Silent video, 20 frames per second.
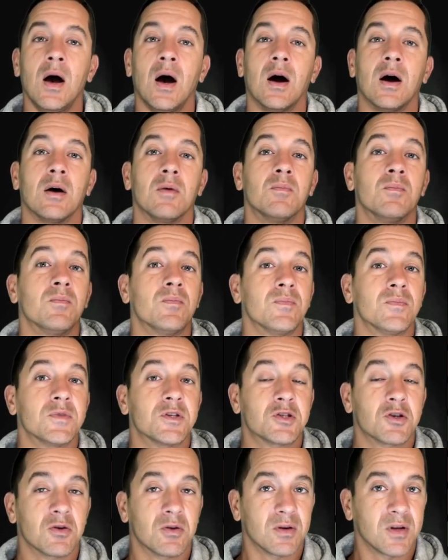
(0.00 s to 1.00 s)
Um,
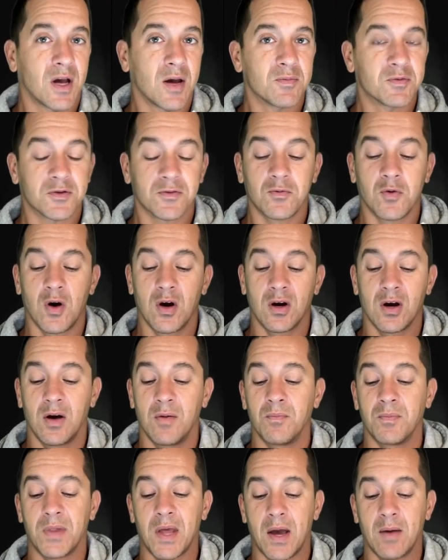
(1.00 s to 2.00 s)
certain types of
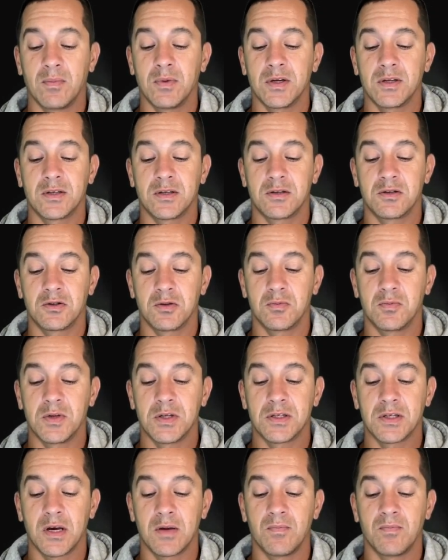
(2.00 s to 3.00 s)
Wacom tablets should be
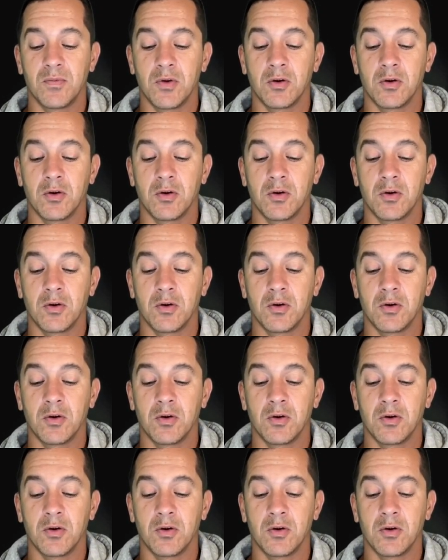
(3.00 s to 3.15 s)
said.